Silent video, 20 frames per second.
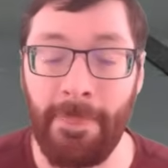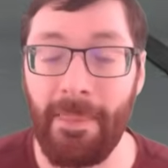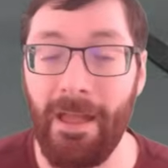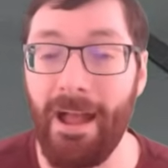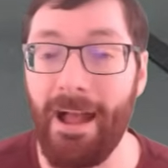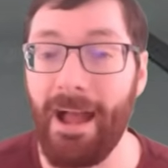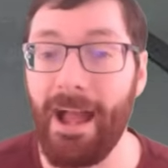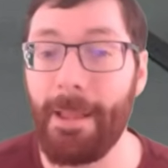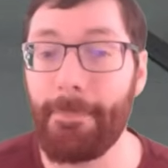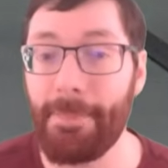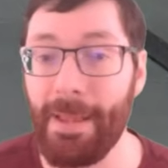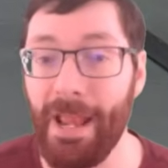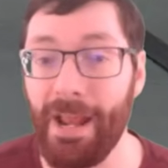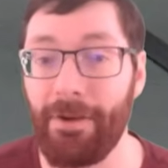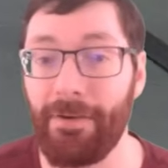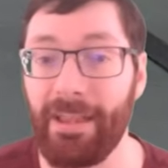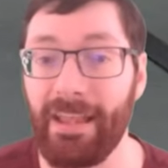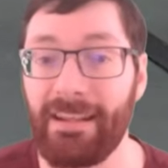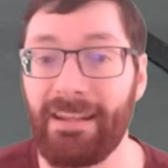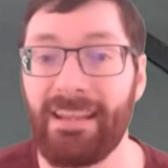I
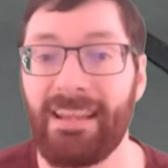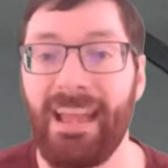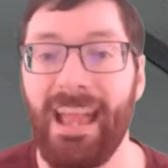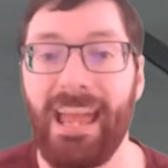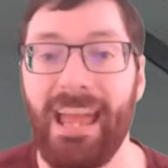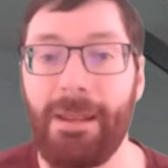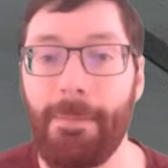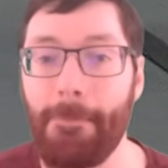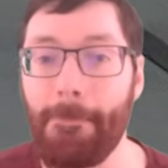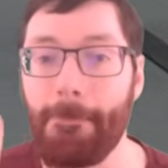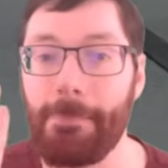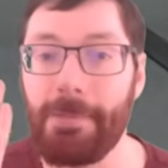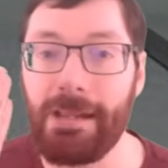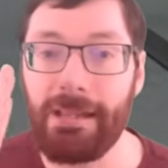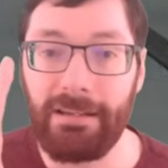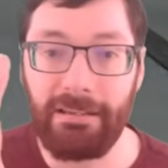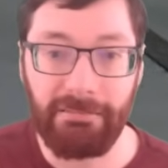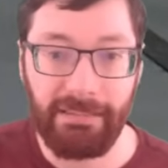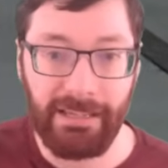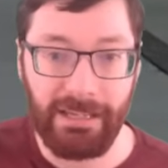parry it and
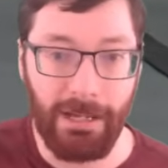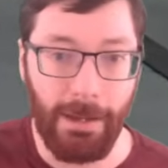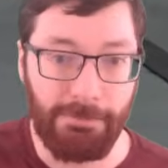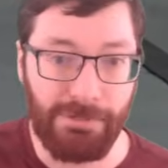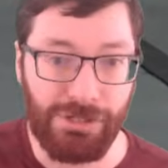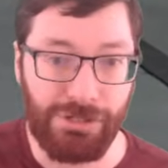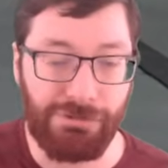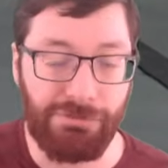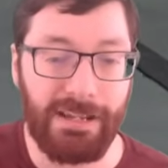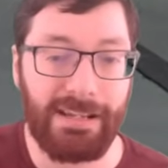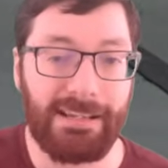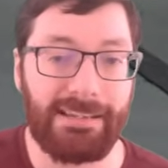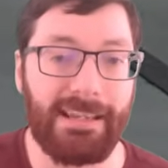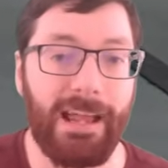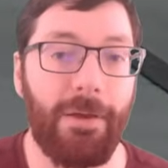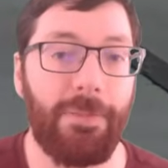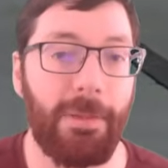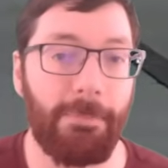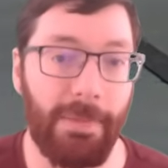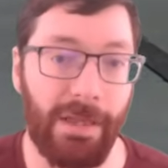immediately come straight
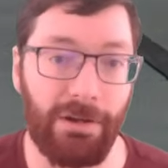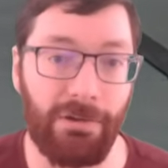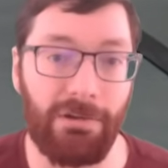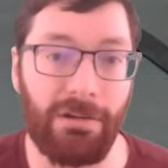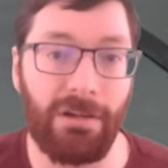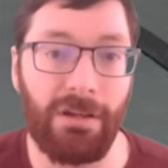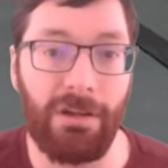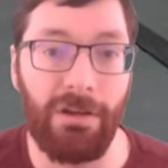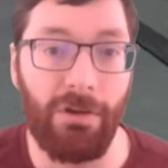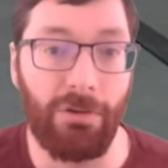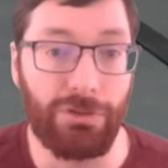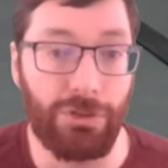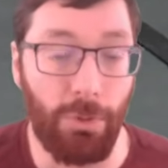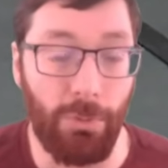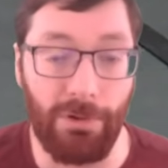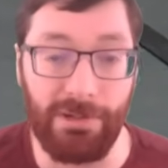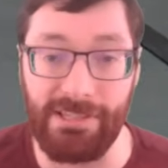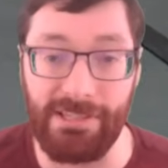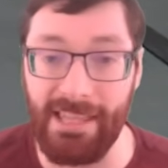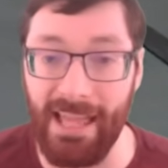down the middle towards the